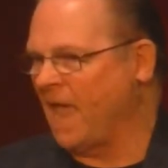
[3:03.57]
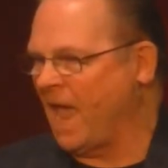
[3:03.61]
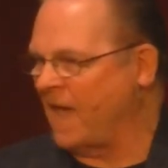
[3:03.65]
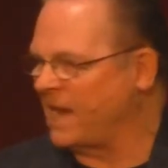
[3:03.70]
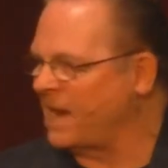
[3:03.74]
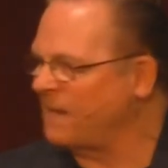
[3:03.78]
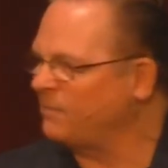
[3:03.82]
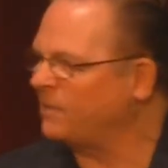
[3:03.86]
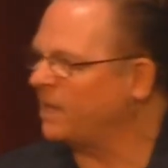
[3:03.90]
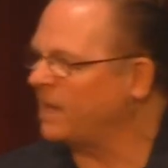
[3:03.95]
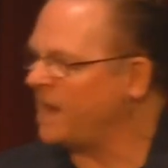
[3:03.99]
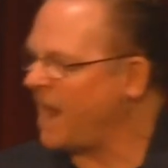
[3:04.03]

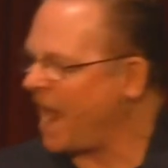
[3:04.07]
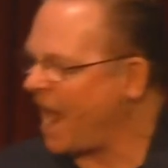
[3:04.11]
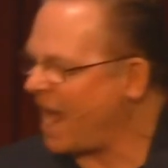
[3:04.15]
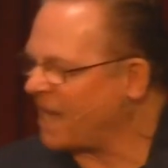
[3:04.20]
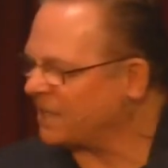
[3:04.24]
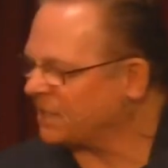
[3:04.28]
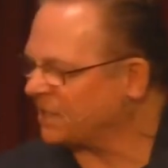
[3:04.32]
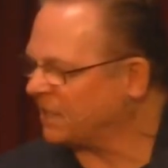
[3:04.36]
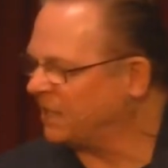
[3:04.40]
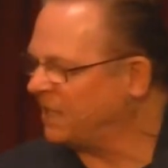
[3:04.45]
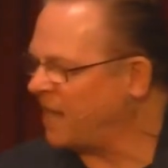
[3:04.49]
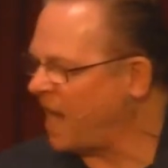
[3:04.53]
And I'm going to
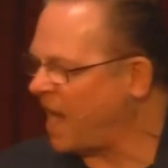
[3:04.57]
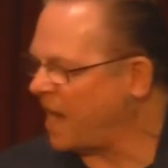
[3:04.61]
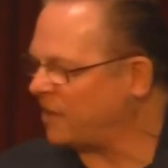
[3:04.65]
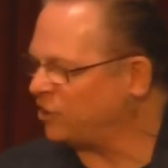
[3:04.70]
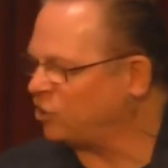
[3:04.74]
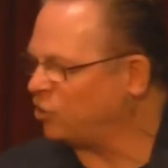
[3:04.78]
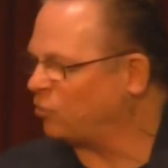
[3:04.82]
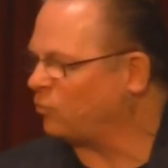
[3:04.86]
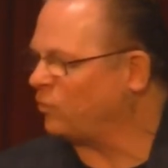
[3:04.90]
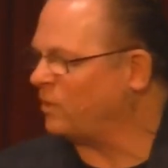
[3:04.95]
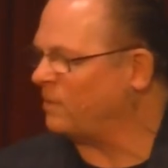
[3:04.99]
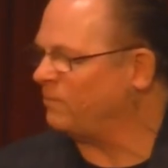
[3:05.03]
ask
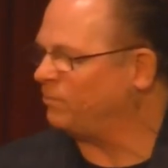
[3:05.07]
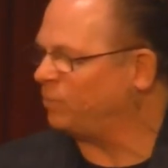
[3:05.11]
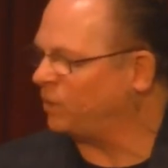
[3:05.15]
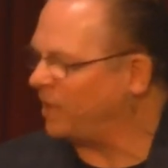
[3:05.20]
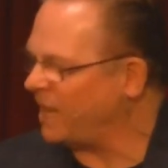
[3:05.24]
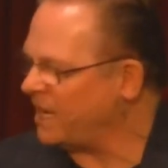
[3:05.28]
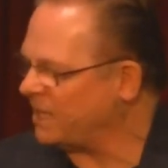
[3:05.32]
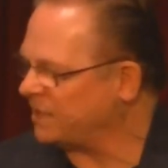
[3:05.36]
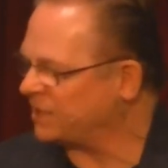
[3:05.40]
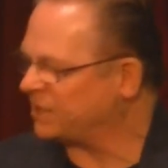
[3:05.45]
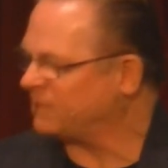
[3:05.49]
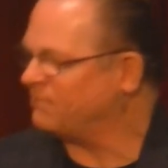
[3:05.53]
God to
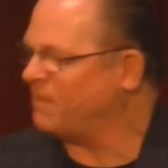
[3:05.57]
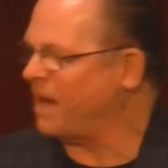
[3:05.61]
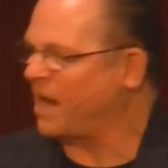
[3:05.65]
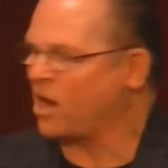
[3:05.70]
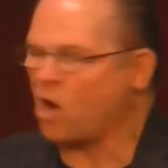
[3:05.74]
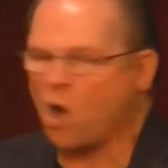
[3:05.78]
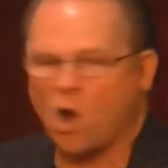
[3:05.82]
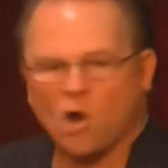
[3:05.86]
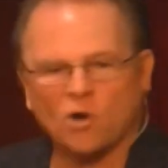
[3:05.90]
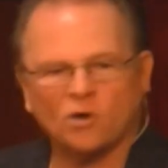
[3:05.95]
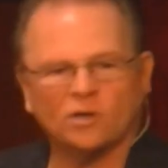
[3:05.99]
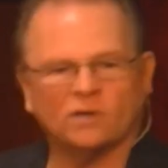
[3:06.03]
replace my
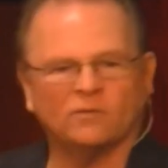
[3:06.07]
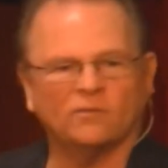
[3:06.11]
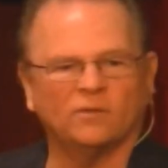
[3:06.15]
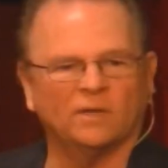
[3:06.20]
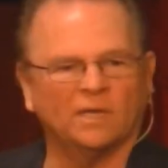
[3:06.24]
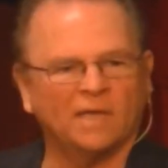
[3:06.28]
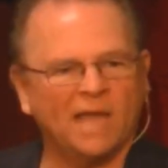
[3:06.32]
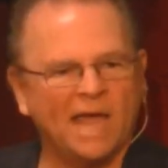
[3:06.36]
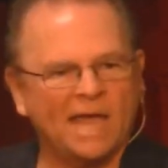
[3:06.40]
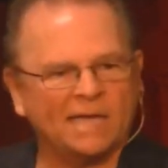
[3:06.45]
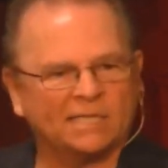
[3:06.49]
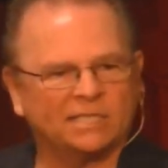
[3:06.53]
heart
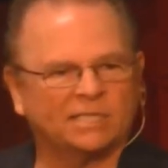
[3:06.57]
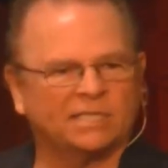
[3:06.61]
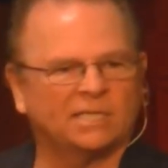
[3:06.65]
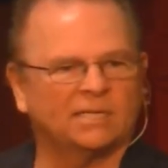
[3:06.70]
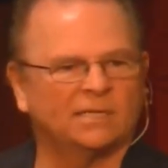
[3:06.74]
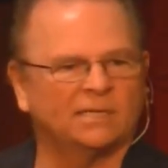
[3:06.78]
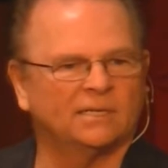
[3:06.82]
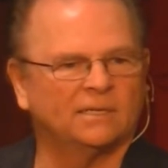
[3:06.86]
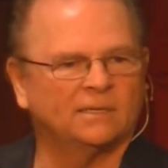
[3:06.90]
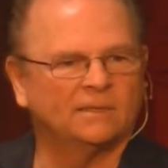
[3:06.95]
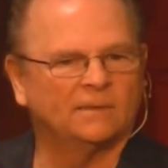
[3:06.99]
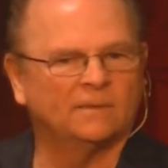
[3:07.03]
of
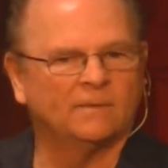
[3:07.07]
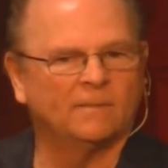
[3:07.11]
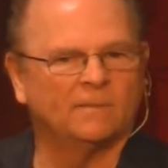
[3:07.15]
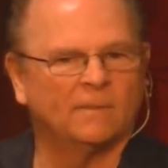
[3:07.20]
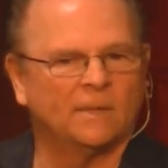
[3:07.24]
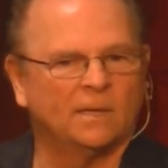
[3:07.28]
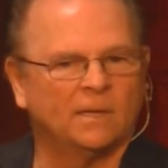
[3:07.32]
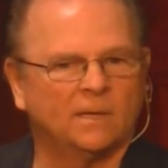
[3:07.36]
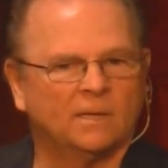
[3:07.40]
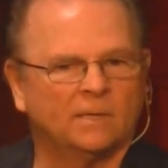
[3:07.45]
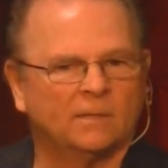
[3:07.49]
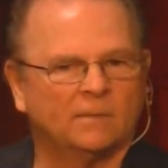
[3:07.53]
lust,
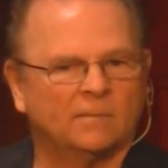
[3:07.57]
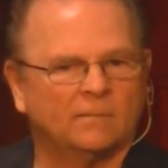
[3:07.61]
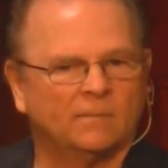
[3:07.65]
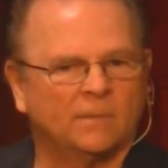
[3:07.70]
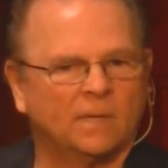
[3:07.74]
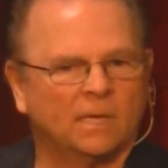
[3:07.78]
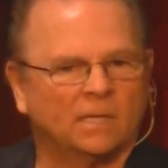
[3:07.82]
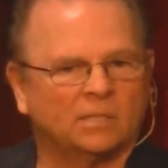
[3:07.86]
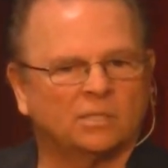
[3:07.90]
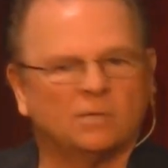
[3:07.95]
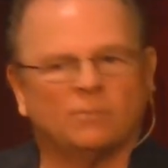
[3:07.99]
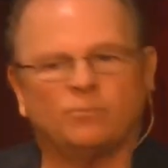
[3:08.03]

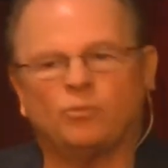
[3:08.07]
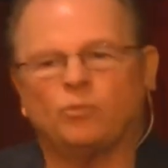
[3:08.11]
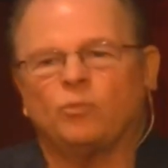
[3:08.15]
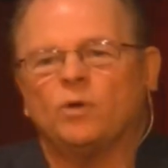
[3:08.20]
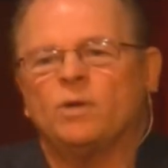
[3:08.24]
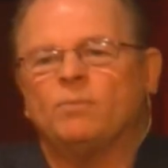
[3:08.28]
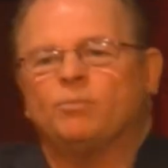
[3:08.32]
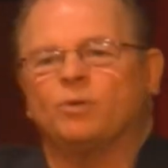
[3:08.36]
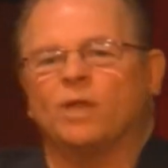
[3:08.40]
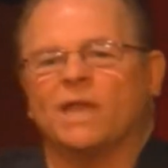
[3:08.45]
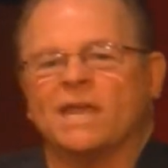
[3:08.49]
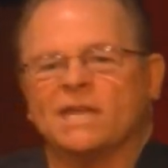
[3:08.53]
to
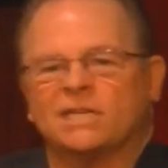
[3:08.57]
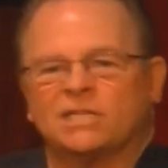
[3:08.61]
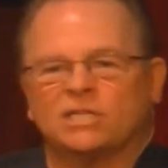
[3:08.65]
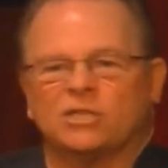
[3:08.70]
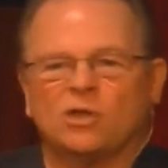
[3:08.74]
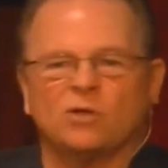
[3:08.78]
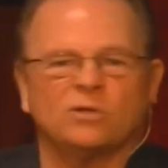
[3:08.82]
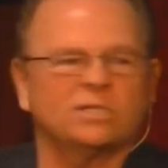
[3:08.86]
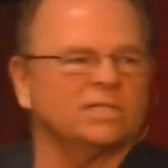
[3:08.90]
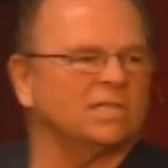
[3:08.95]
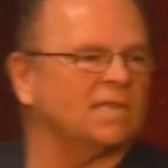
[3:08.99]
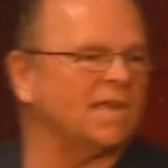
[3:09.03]
replace
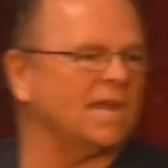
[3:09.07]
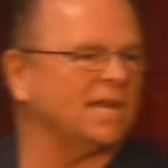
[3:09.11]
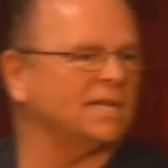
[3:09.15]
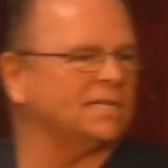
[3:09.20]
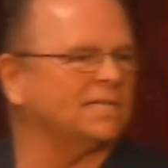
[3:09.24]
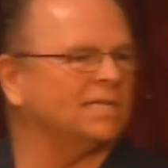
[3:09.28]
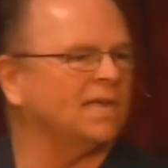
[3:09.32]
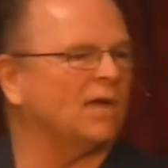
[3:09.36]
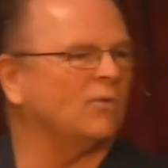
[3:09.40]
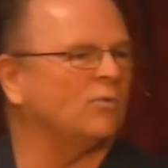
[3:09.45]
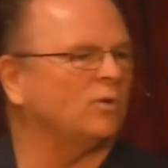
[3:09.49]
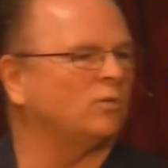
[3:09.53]
those
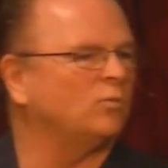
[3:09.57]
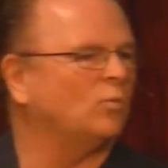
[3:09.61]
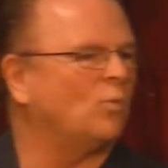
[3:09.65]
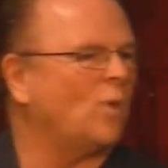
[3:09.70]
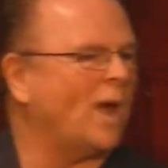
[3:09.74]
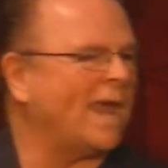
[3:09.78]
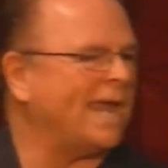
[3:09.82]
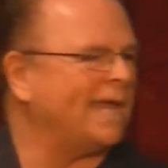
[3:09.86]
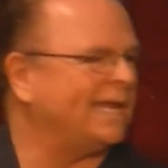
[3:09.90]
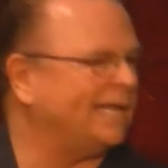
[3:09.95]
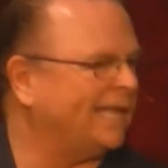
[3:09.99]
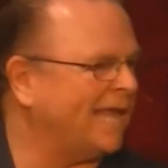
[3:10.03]
things that would
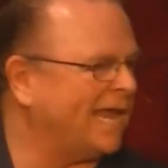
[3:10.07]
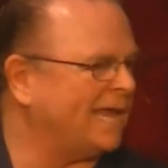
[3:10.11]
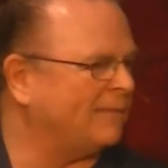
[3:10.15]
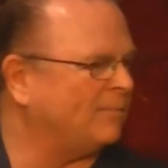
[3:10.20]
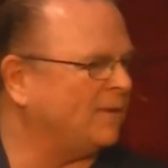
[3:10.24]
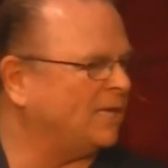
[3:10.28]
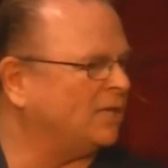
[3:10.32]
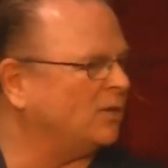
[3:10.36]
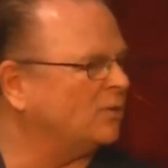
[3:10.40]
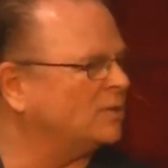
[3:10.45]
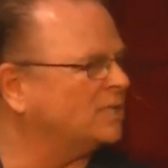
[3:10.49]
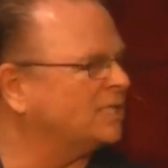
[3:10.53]

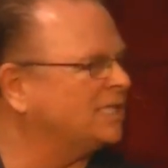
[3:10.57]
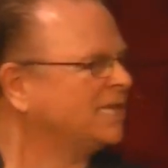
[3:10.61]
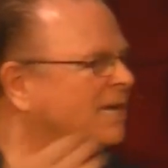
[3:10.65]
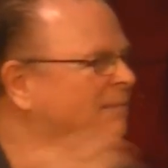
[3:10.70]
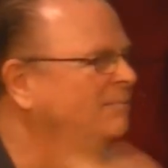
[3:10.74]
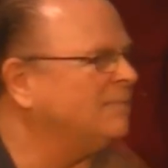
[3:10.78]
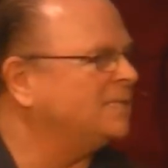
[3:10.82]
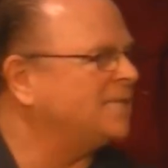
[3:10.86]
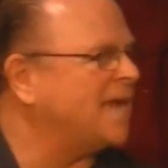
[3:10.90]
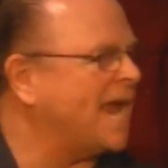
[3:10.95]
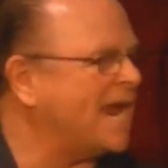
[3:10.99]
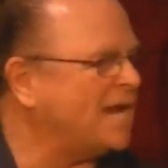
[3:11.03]
waylay me, those
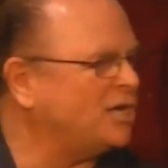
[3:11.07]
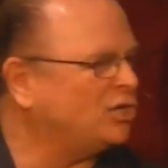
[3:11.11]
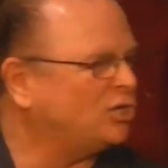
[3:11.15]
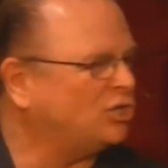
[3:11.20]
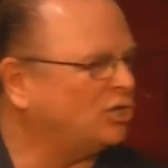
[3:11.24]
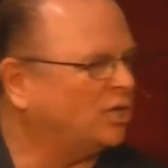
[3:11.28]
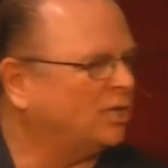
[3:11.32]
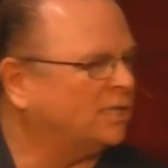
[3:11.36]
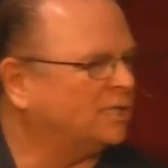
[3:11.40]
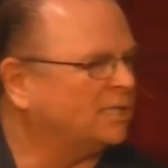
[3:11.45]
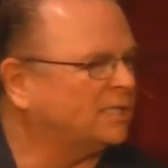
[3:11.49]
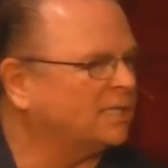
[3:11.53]

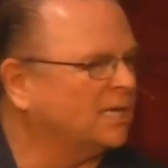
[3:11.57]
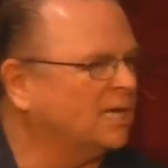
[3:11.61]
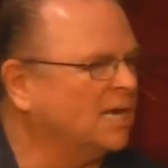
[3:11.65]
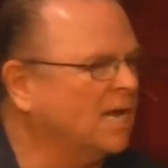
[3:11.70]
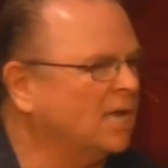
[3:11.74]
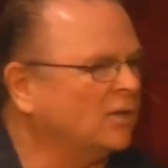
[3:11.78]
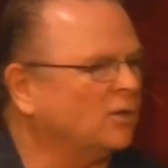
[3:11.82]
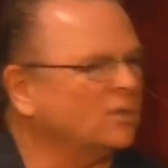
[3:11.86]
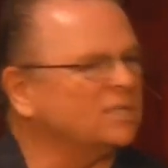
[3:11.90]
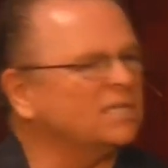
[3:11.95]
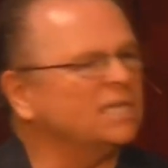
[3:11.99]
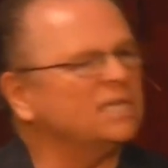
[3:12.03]
temptations,
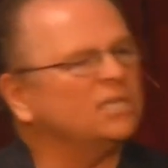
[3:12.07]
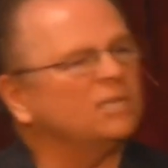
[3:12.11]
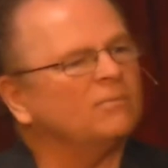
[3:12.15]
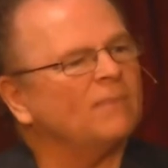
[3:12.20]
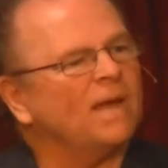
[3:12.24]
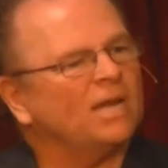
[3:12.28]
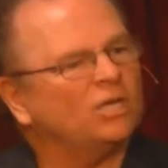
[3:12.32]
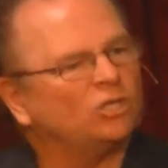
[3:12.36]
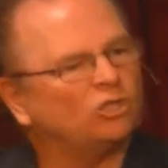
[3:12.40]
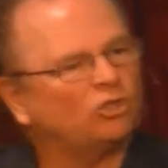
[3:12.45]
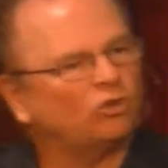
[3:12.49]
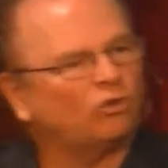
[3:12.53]
those things that
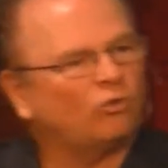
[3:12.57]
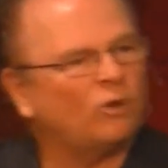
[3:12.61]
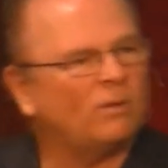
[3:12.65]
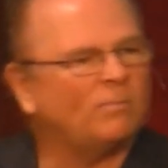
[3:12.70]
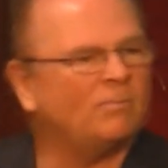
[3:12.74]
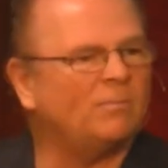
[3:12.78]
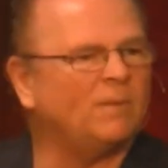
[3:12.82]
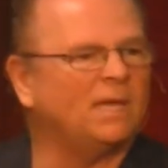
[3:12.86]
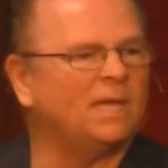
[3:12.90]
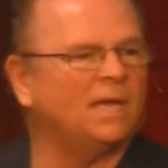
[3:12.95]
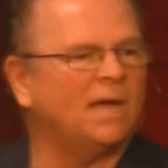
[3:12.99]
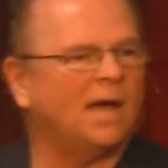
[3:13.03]
might
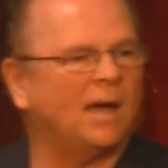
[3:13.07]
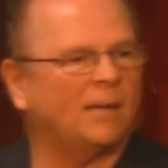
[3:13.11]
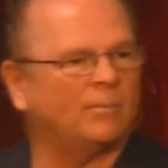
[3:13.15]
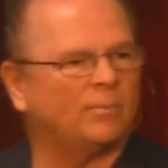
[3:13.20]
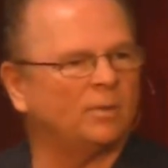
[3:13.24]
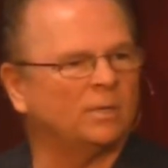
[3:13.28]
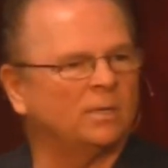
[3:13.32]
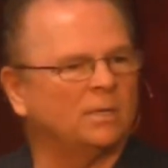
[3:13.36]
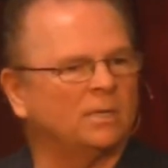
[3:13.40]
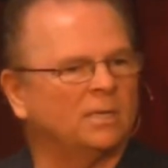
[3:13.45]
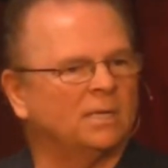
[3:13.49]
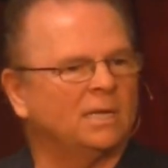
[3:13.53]
trip me
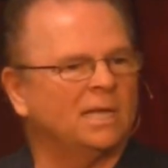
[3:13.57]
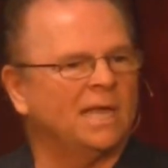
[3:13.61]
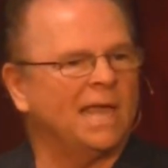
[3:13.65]
up,